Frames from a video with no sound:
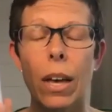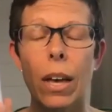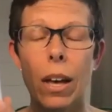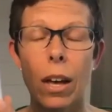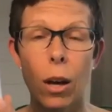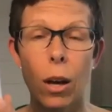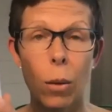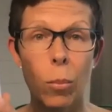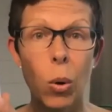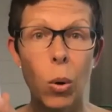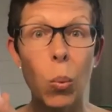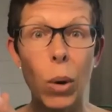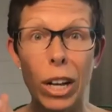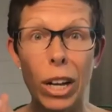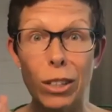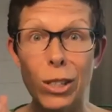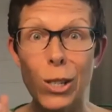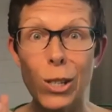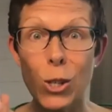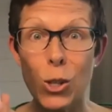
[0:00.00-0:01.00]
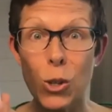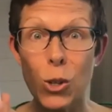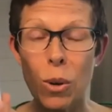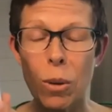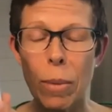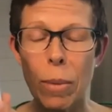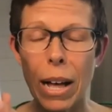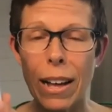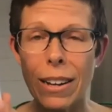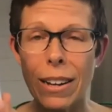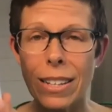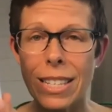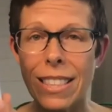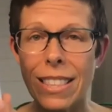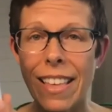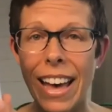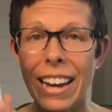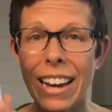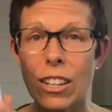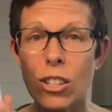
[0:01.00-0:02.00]
um, wellness toolbox
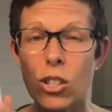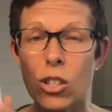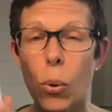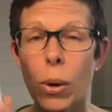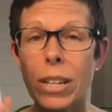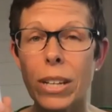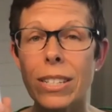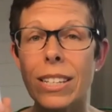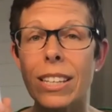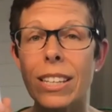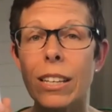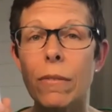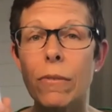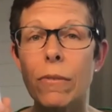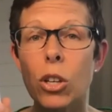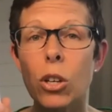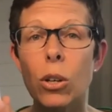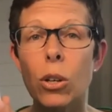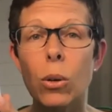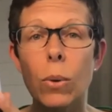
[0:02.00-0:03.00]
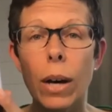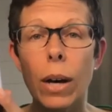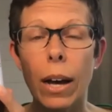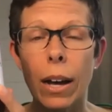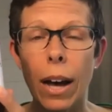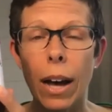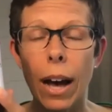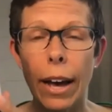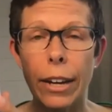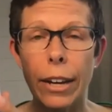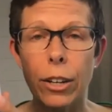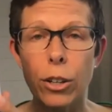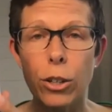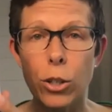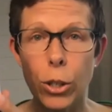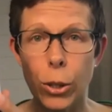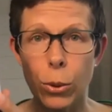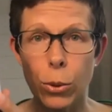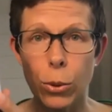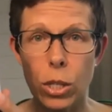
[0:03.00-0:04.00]
that is going to give you a higher
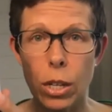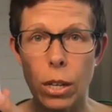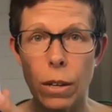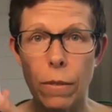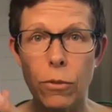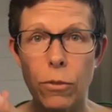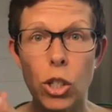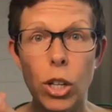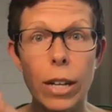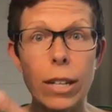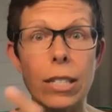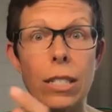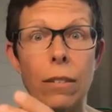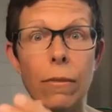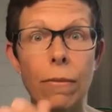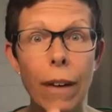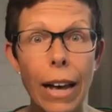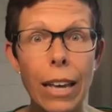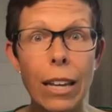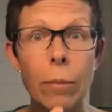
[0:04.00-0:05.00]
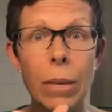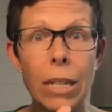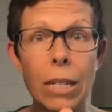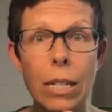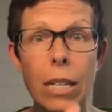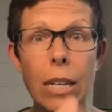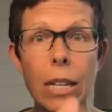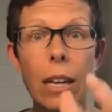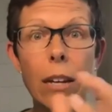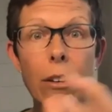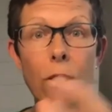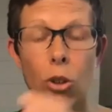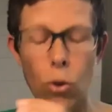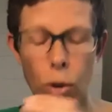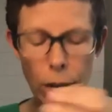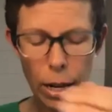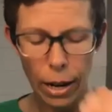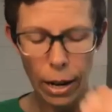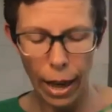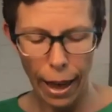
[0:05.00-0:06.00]
dose of just vitamin D, and you
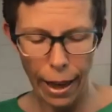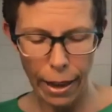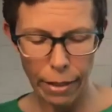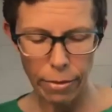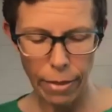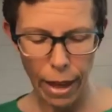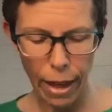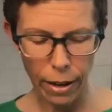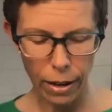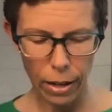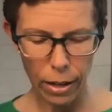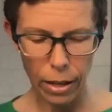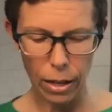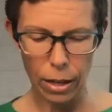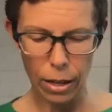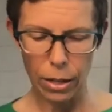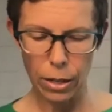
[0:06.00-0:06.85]
can add that in.